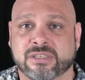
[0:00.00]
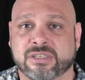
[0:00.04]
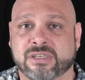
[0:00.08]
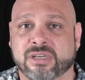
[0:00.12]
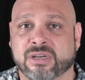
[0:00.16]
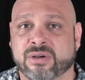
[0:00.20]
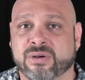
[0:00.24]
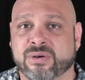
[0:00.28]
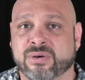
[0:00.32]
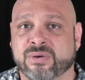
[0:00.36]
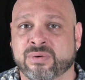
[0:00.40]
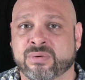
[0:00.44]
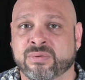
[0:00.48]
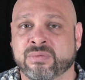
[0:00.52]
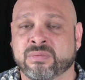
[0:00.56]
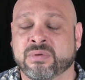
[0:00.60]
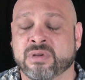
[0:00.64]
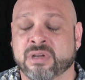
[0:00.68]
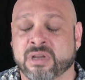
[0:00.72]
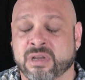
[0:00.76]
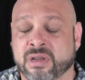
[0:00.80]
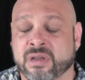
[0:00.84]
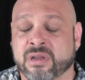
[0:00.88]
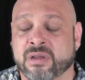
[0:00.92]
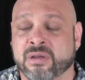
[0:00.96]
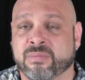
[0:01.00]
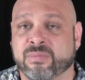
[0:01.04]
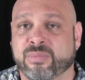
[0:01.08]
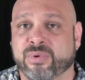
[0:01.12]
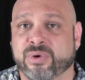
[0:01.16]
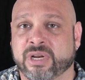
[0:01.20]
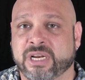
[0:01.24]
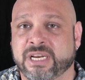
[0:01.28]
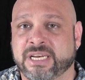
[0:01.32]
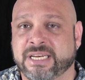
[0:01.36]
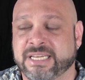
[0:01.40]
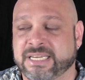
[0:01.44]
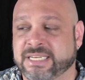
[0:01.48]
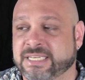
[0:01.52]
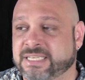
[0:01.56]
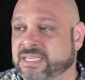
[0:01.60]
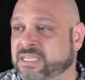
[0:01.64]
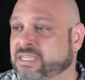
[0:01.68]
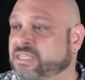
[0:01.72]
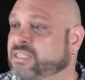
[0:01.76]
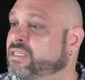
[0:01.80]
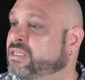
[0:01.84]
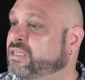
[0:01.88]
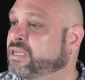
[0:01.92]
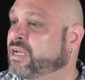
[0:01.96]
So pretty
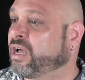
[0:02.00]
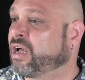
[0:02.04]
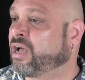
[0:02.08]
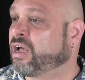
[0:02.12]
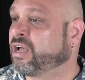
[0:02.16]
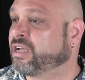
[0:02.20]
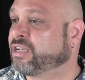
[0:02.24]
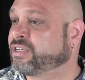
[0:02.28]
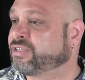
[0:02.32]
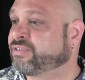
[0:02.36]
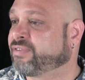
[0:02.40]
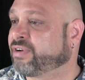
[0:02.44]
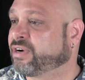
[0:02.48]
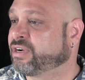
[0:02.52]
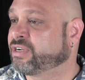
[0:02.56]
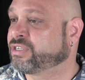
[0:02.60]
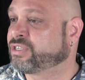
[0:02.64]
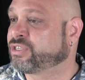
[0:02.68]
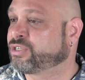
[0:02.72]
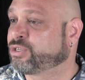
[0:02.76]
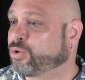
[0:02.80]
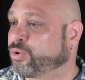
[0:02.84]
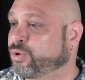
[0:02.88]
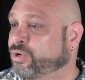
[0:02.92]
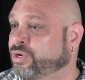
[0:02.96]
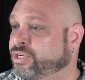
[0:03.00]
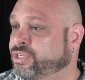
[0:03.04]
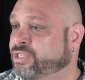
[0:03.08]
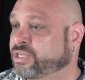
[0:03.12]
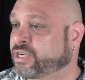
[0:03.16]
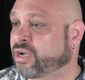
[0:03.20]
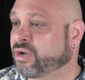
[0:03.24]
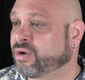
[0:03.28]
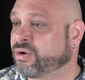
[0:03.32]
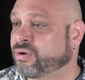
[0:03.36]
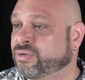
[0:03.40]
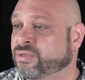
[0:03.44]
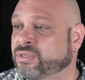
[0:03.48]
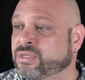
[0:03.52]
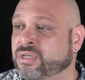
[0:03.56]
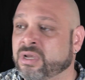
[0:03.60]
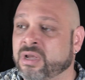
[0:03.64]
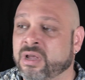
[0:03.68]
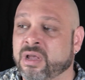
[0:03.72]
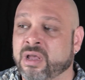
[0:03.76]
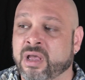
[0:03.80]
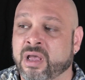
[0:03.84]
decent as far as storage goes.